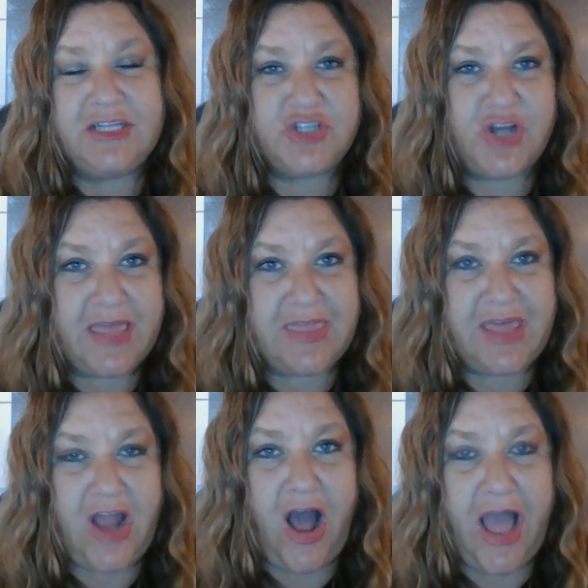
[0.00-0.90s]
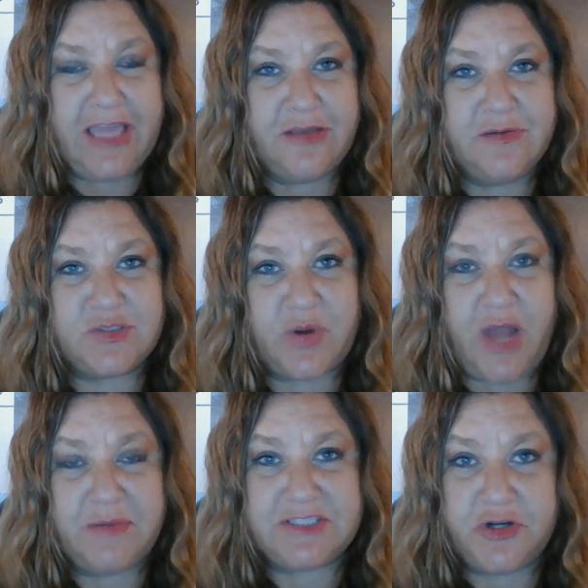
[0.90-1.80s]
trick that I used when
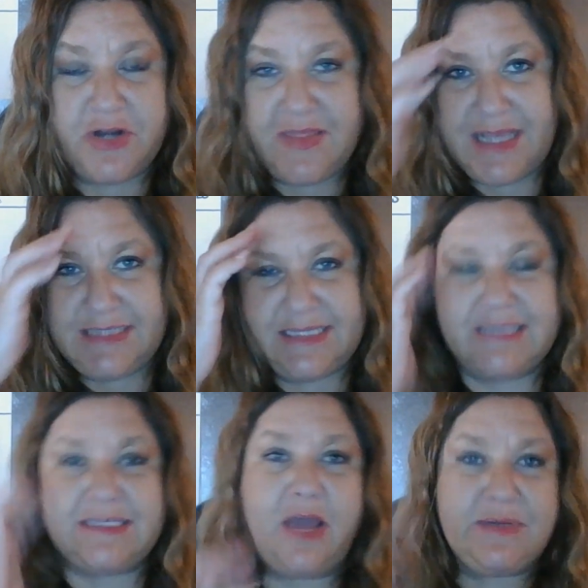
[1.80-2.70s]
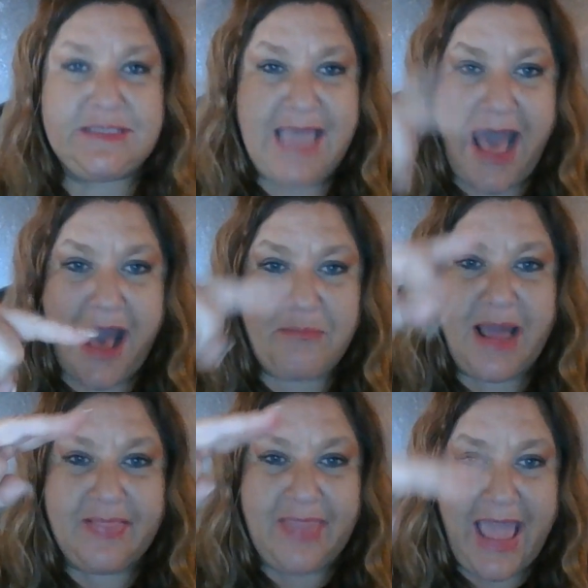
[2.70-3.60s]
I was learning this is I would tap
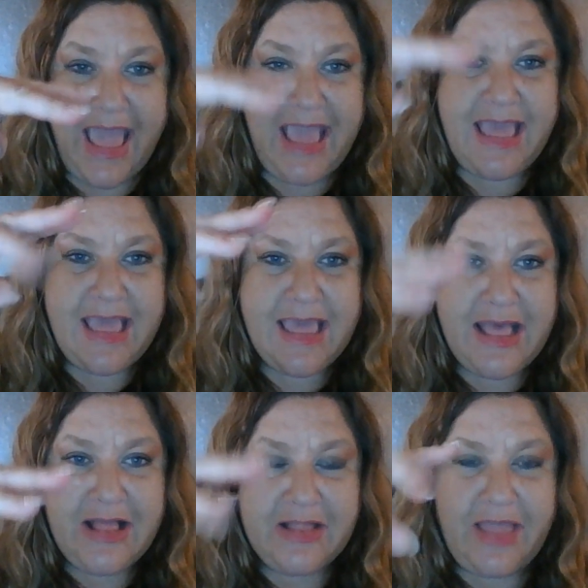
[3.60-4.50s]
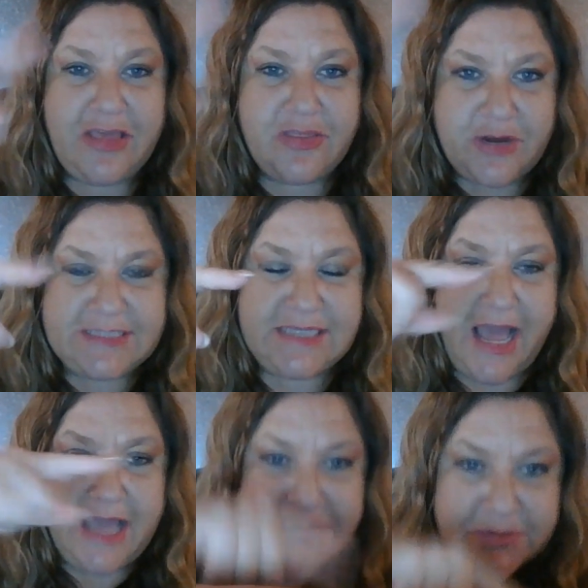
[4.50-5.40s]
my leg like 3
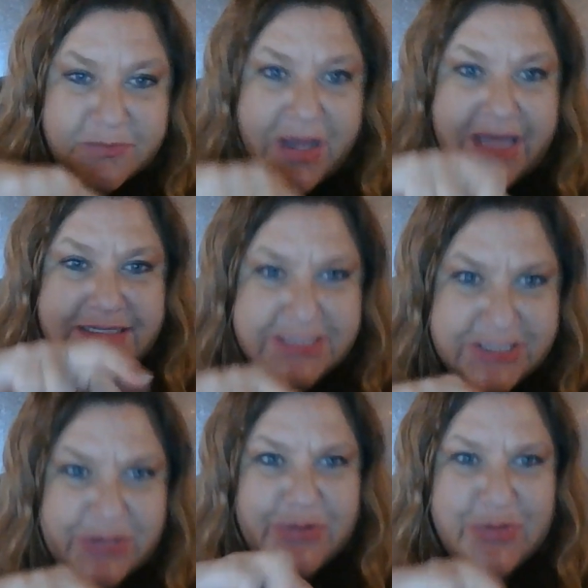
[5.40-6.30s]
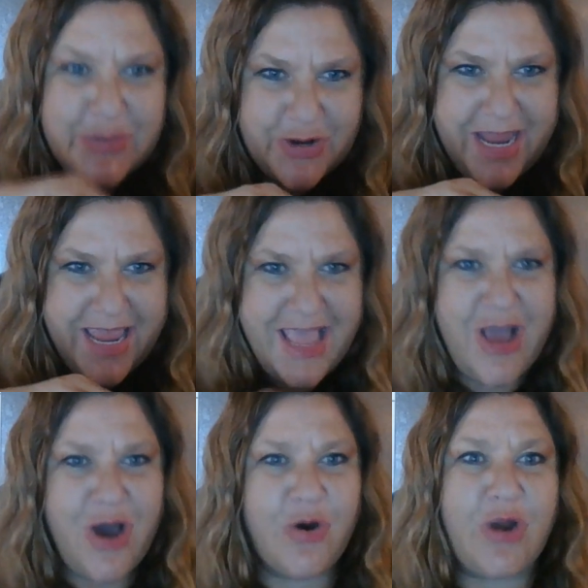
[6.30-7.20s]
times, 1, 2, 3,
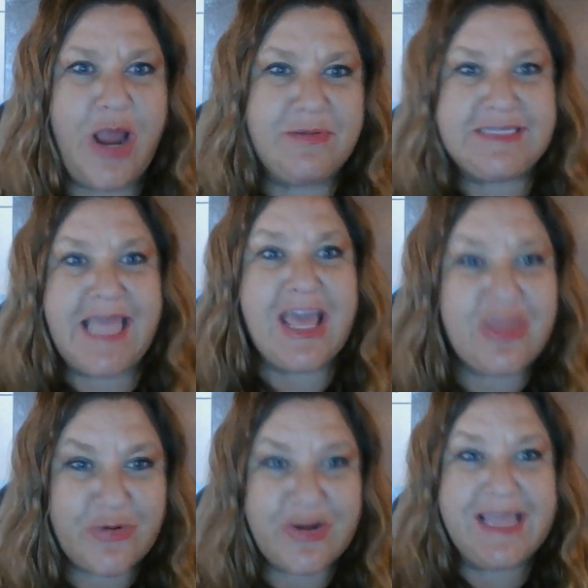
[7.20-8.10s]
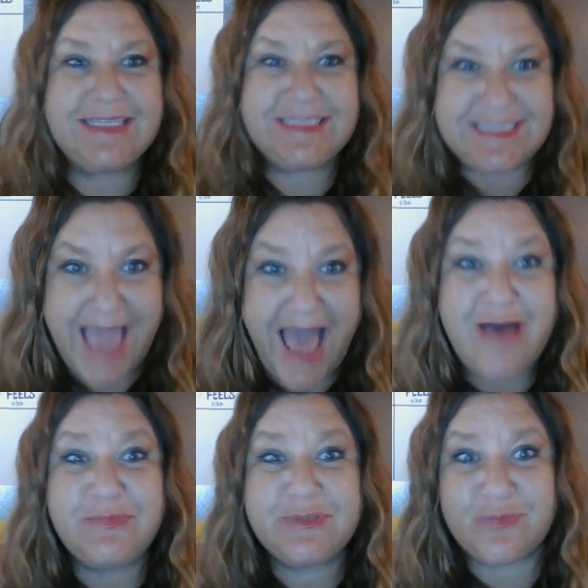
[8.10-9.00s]
or I would take 3
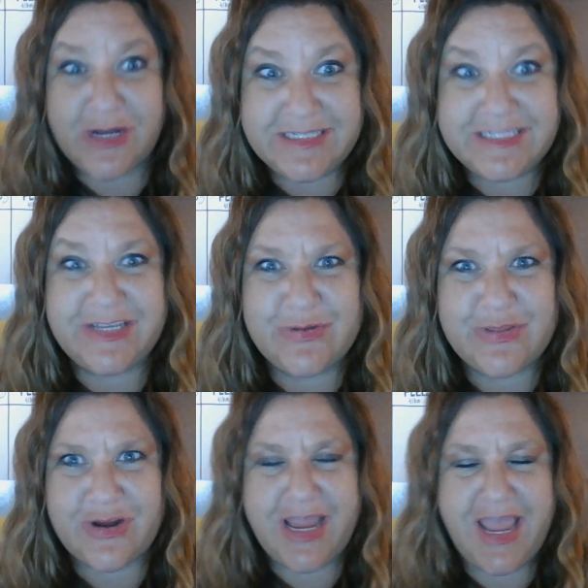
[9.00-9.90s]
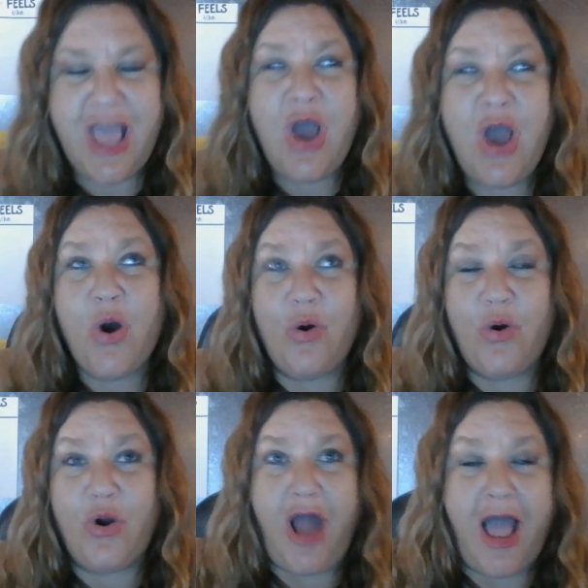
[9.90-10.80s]
steps, 1, 2, 3,
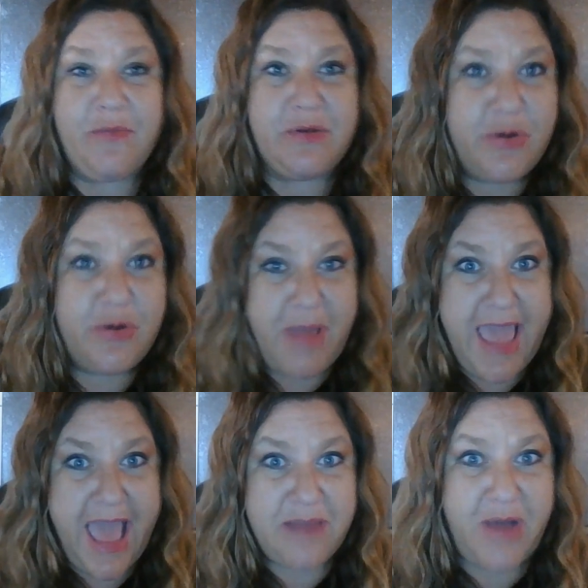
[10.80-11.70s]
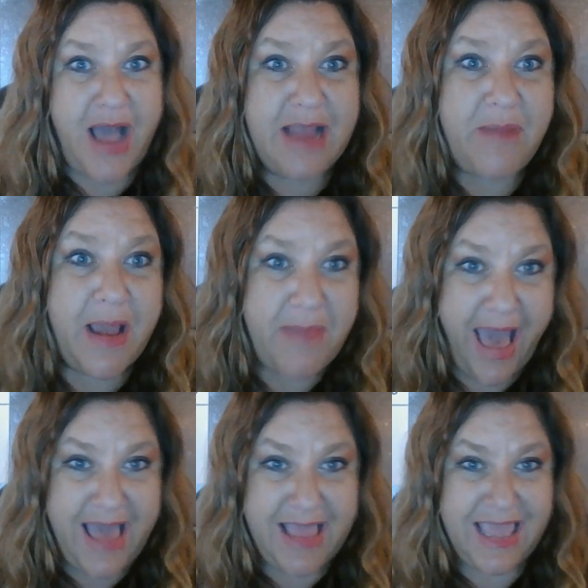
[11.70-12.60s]
or I would put my hand behind my
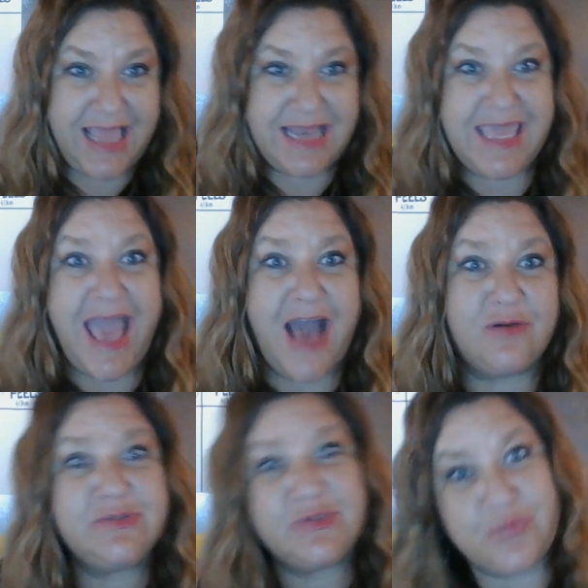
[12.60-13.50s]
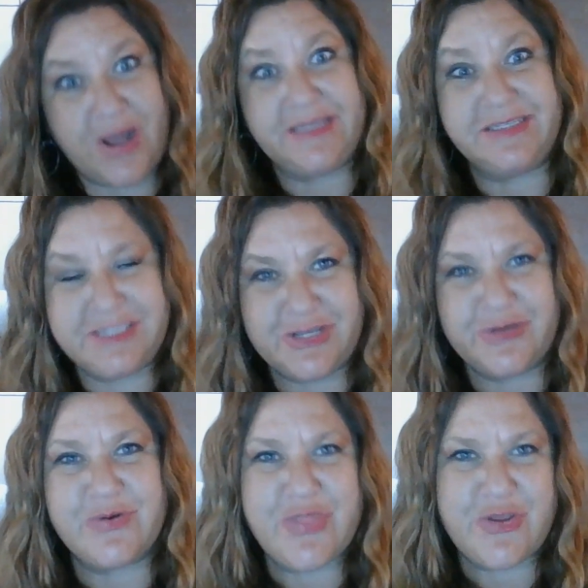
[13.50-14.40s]
back and count 1,
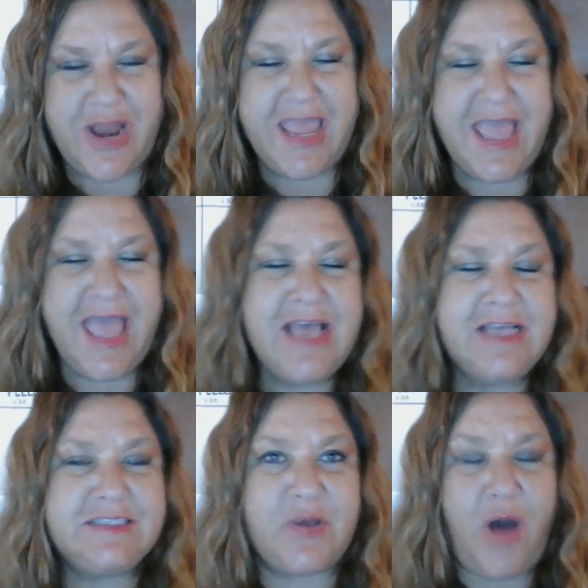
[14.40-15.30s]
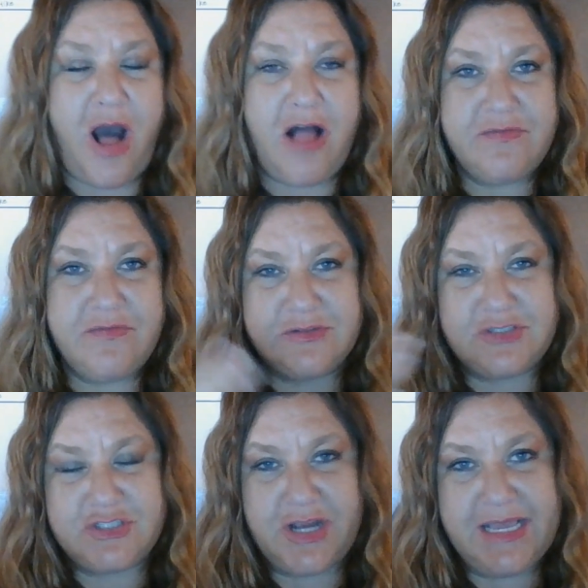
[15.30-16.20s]
2, 3. So all of
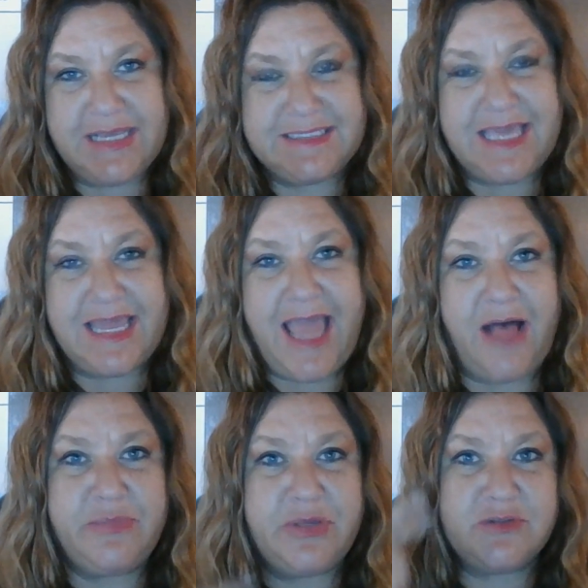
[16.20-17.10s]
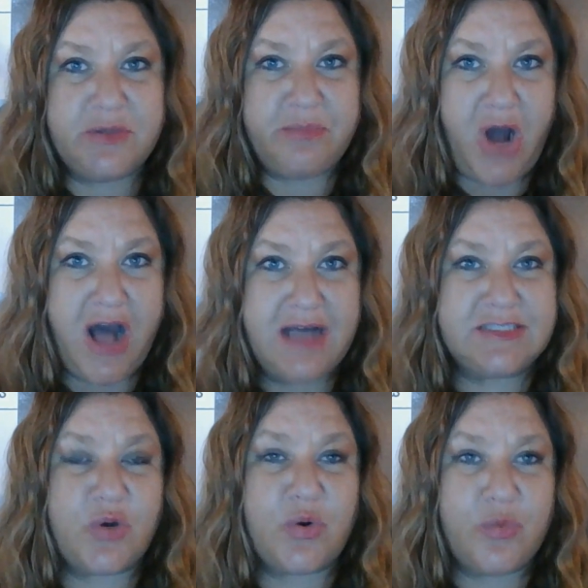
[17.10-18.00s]
those tricks can help you to
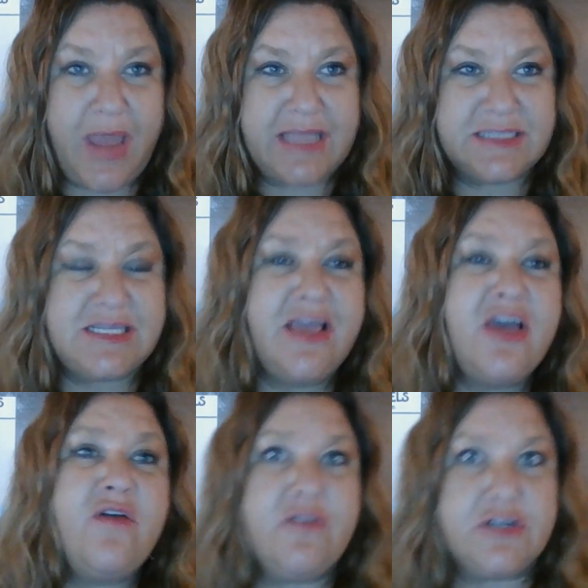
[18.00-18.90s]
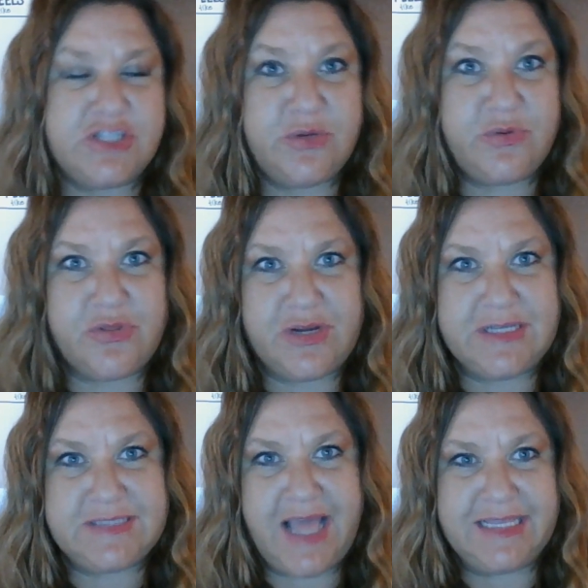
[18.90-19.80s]
pause or wait for 2 to
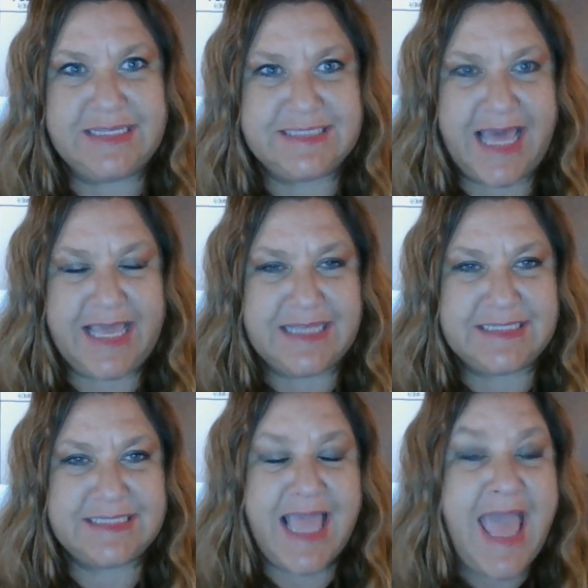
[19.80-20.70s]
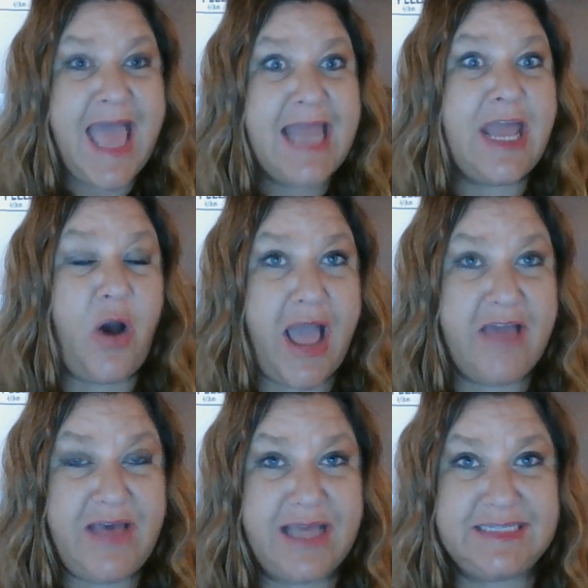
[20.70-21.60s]
3 silent seconds. Now, I
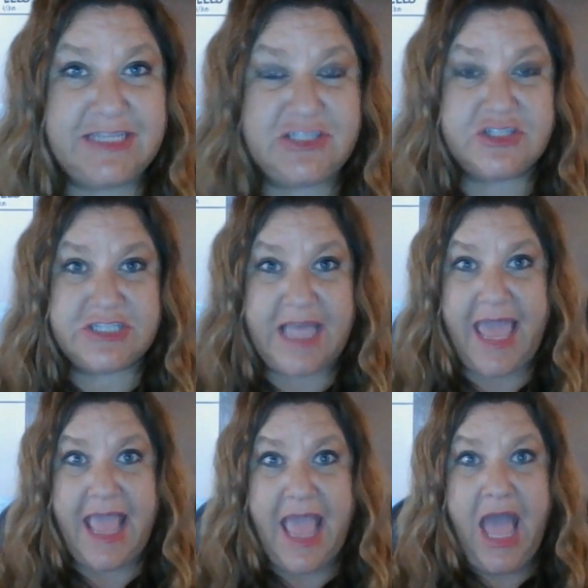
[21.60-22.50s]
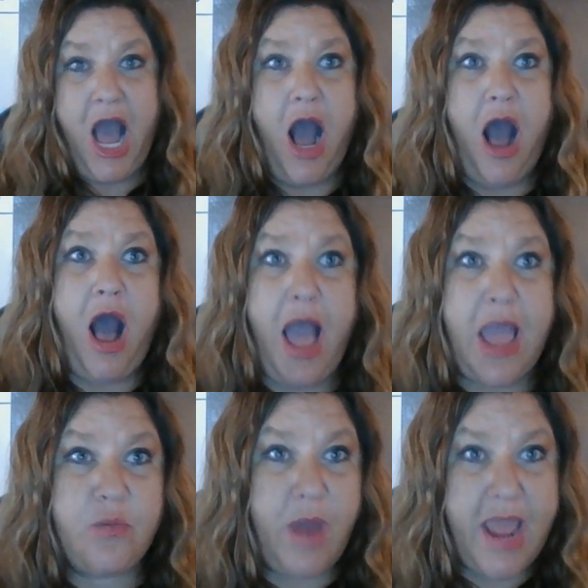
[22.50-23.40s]
have had teachers say,
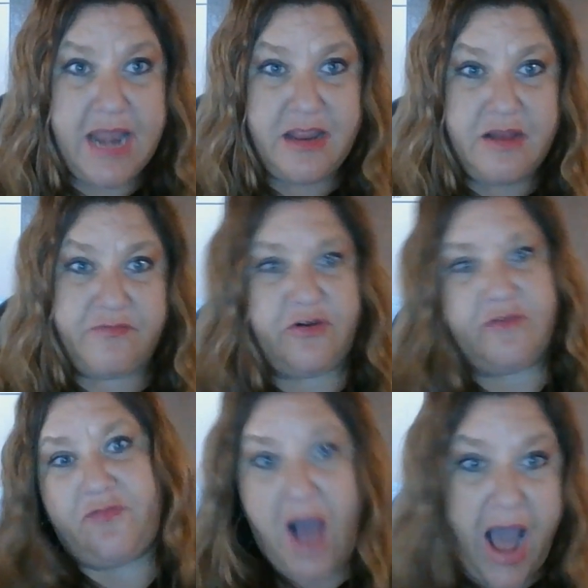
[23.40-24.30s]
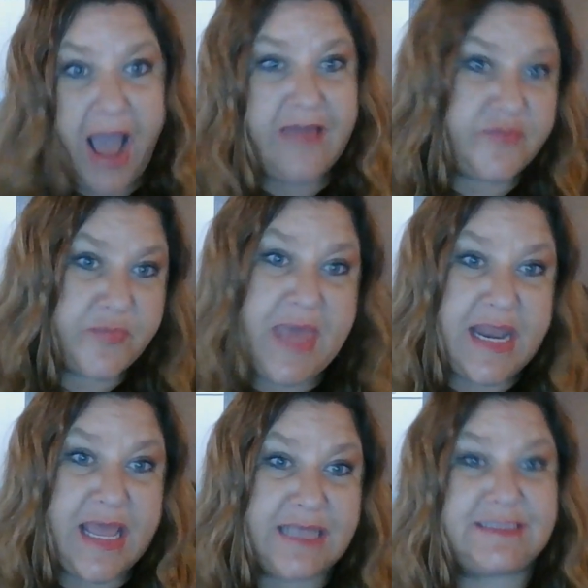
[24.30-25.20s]
I waited for 5
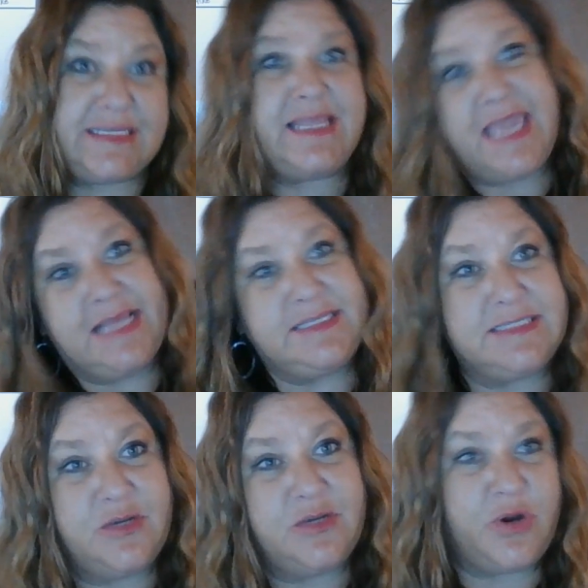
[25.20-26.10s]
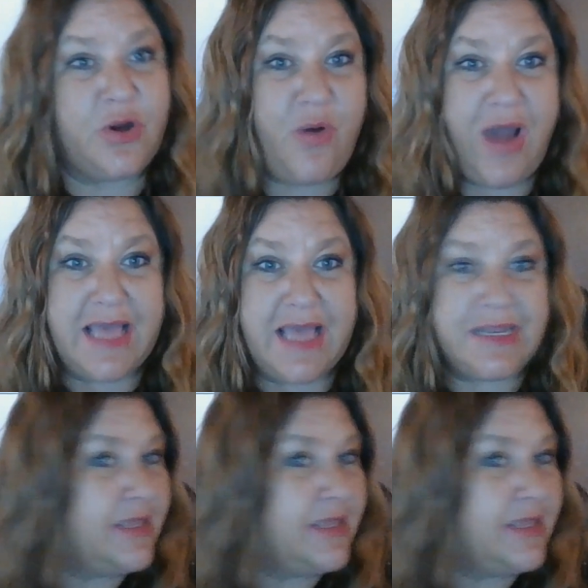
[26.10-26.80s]
minutes and the kids still weren't quiet.